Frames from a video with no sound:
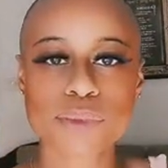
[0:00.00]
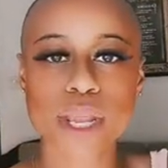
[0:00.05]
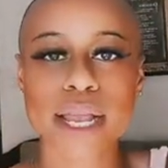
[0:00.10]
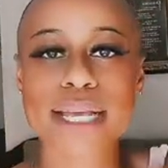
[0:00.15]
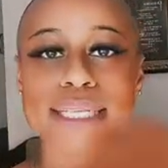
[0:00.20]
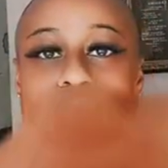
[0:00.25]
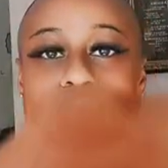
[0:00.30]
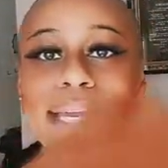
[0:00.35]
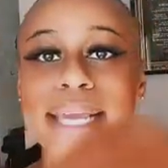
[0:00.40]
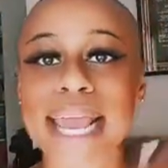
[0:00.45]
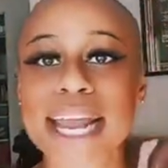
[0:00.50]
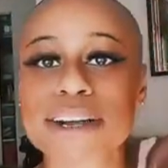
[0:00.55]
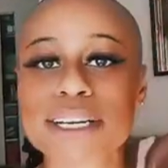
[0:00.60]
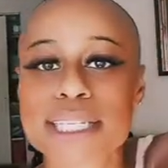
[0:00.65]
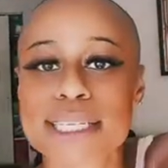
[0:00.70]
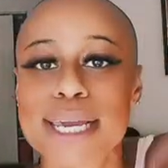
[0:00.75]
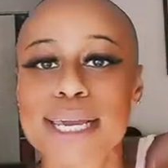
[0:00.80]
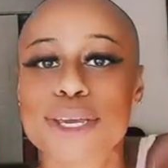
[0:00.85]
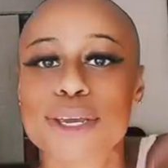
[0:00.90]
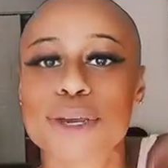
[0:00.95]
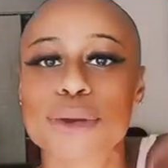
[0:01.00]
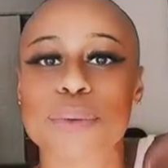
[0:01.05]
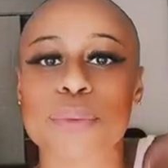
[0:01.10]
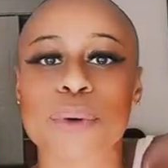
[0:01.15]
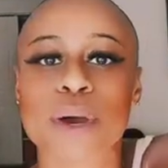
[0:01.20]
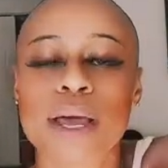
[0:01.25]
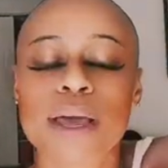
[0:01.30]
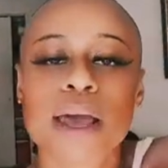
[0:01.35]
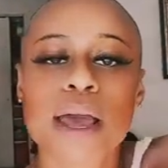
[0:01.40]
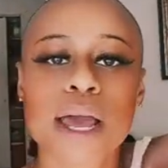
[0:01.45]
Because I guarantee you,
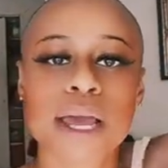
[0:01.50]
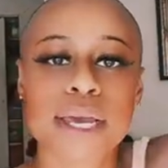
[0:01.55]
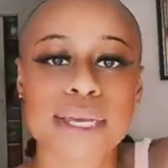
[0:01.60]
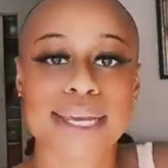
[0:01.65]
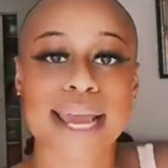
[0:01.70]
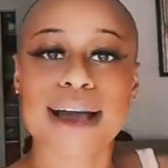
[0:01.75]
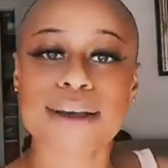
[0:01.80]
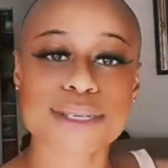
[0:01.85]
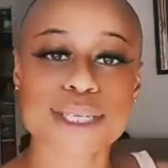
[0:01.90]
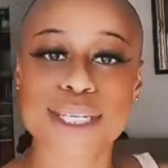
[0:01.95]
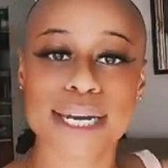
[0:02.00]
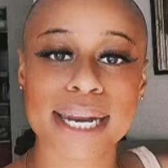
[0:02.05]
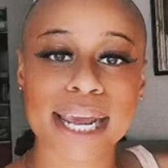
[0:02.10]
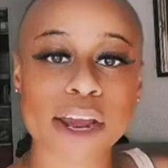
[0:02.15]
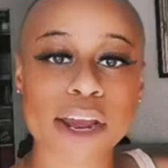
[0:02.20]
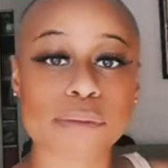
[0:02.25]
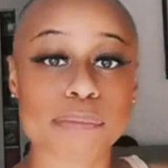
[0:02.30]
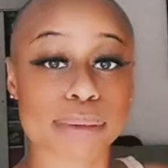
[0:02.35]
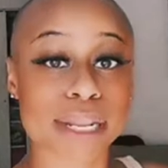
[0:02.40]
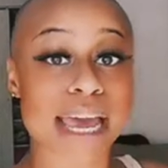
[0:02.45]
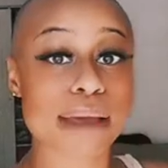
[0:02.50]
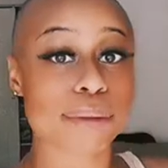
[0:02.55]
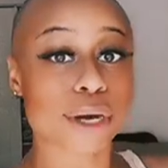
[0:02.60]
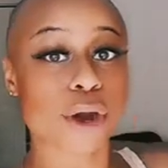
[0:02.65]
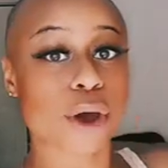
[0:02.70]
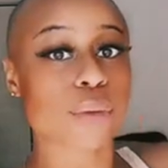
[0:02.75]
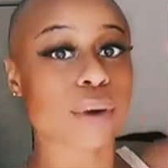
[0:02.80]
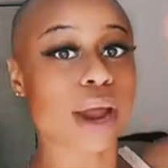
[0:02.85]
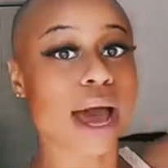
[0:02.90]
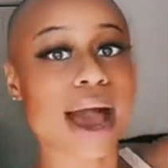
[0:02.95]
y'all sitting here blaming it
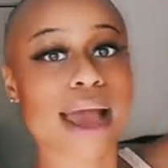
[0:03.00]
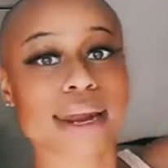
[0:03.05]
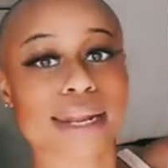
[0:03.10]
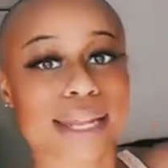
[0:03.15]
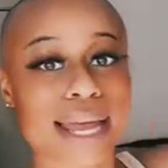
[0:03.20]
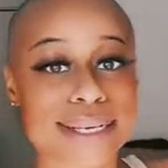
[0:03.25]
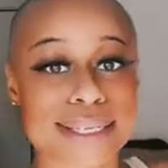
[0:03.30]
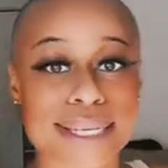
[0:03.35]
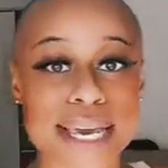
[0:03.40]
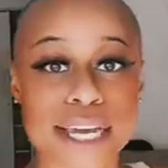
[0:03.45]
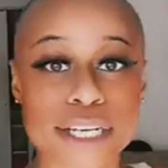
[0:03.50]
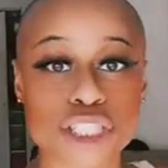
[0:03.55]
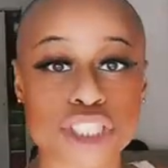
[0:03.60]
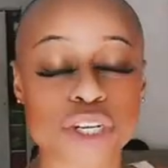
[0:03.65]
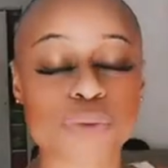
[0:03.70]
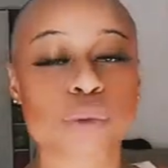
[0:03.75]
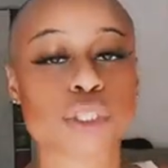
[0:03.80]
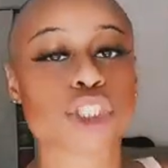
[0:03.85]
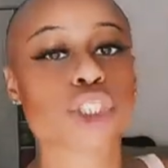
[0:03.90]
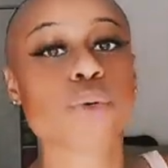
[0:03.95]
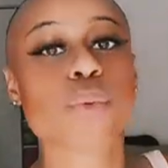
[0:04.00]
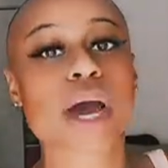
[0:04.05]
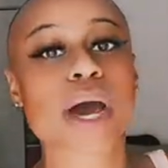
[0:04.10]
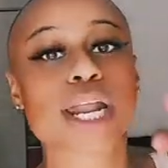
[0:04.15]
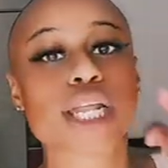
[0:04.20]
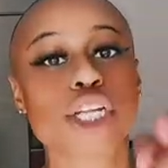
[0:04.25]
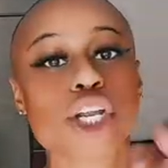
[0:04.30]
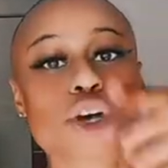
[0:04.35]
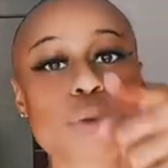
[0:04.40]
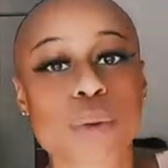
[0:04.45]
on idolization, which you got
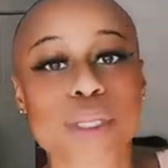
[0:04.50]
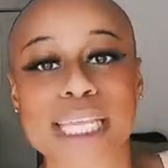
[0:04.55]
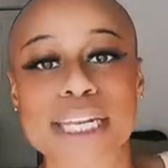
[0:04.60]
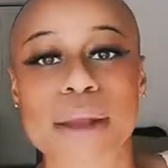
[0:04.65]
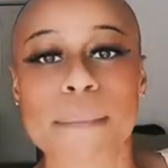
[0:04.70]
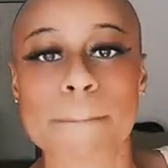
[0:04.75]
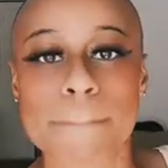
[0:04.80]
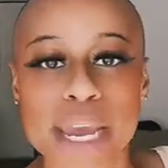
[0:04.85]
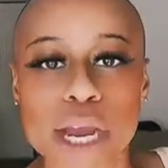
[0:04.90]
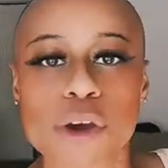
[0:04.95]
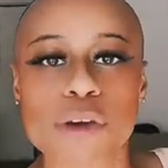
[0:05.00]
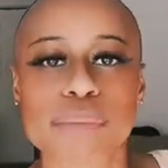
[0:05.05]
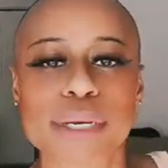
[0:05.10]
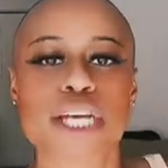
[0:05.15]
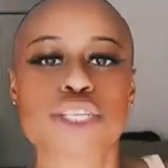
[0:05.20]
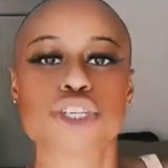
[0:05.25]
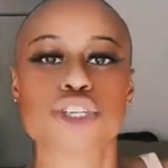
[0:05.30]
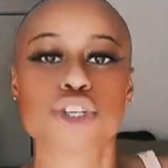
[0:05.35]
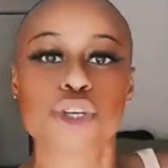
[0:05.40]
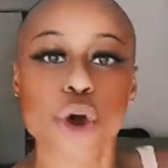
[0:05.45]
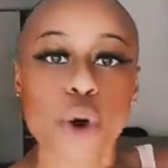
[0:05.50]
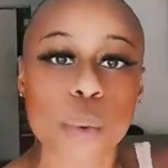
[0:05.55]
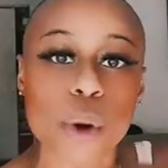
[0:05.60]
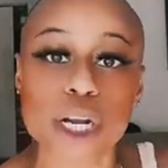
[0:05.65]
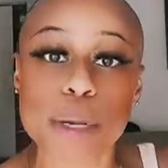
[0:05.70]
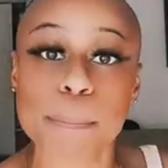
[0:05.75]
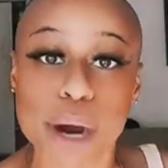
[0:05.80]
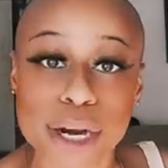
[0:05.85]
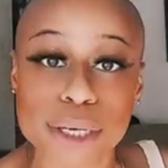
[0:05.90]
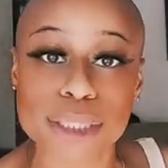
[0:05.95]
to look within the mirror because you were
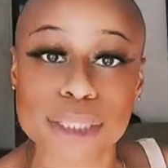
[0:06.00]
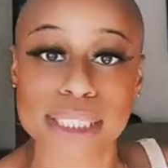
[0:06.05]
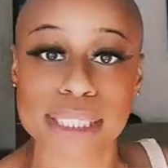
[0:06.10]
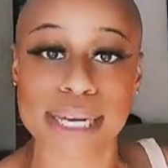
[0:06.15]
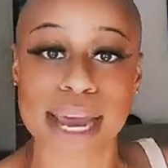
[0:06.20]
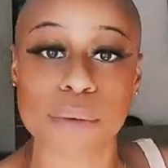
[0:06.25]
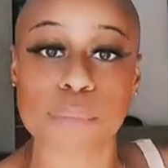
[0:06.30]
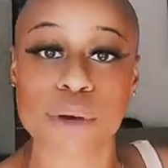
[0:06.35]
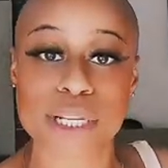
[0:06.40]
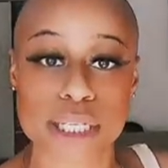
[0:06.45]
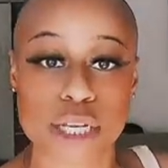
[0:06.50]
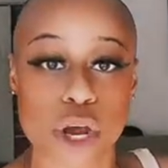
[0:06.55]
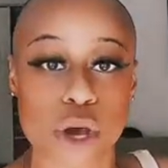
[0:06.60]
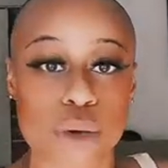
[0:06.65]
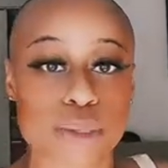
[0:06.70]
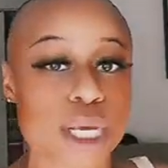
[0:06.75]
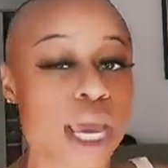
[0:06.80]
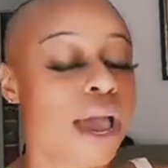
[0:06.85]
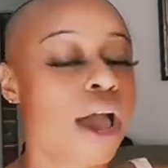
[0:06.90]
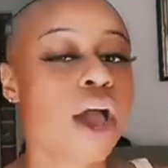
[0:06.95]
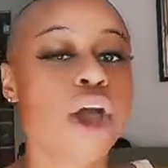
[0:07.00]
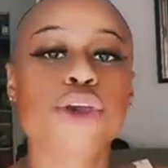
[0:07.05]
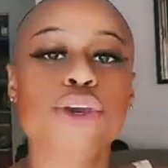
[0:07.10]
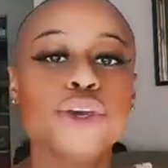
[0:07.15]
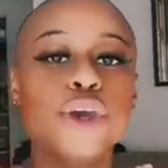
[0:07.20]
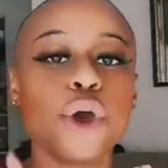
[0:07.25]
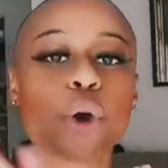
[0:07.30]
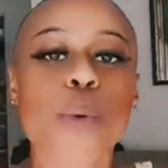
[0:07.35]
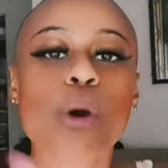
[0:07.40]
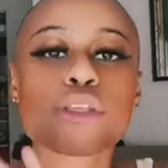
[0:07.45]
the person that went to those.
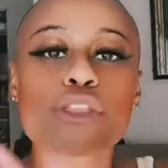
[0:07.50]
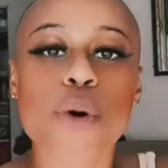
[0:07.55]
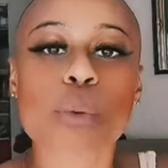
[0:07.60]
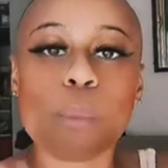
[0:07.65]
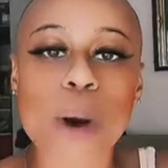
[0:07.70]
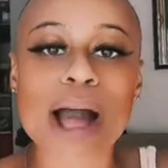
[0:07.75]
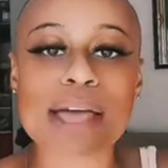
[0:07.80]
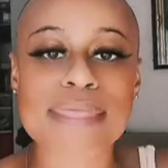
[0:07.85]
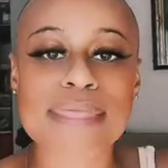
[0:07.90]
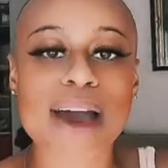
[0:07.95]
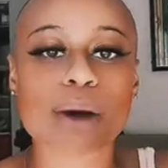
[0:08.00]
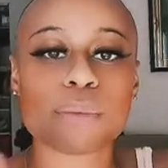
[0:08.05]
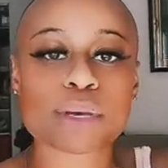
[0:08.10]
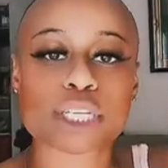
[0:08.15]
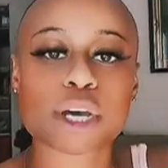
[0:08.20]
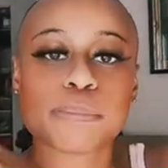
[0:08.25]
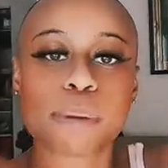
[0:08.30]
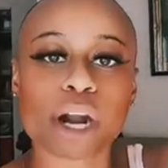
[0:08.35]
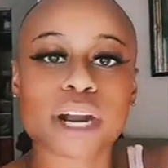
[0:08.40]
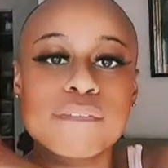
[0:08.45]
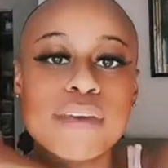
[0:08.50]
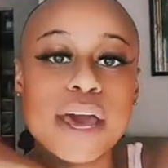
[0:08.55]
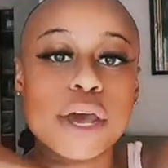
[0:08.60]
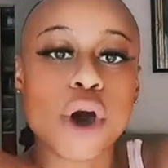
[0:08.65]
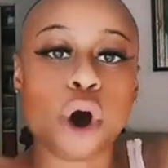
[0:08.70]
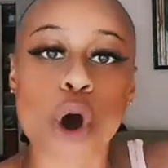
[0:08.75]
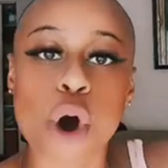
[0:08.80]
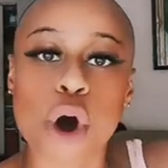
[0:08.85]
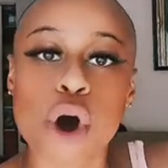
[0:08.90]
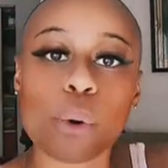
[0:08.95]
You were the one that was a part of that
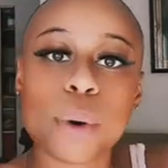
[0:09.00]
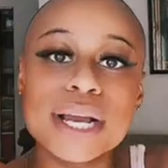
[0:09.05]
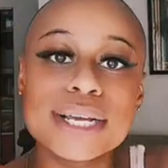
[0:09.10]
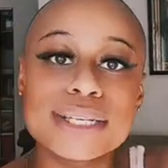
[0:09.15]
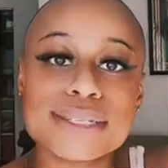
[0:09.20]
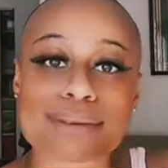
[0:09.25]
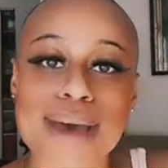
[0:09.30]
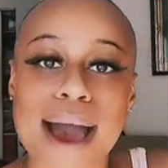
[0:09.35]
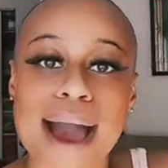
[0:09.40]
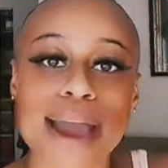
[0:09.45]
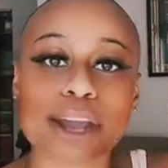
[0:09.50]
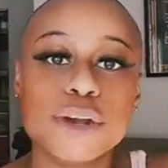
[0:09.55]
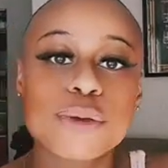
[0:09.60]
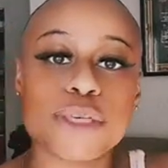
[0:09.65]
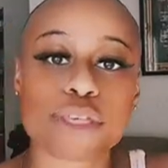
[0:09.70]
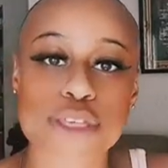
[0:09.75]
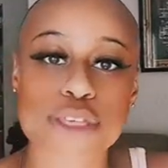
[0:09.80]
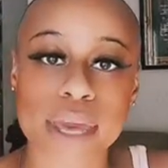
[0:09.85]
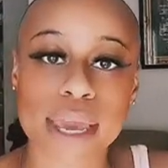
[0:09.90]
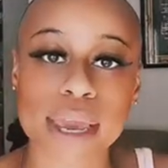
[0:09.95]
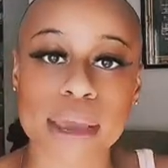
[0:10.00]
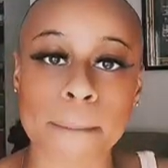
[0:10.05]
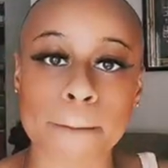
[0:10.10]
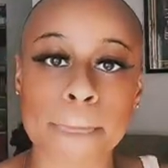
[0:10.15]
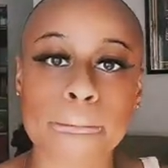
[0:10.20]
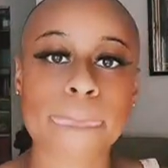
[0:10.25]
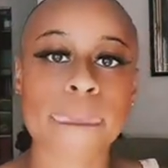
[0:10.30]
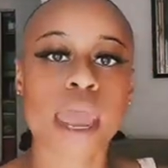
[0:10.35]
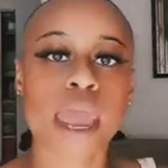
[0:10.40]
whole entire thing.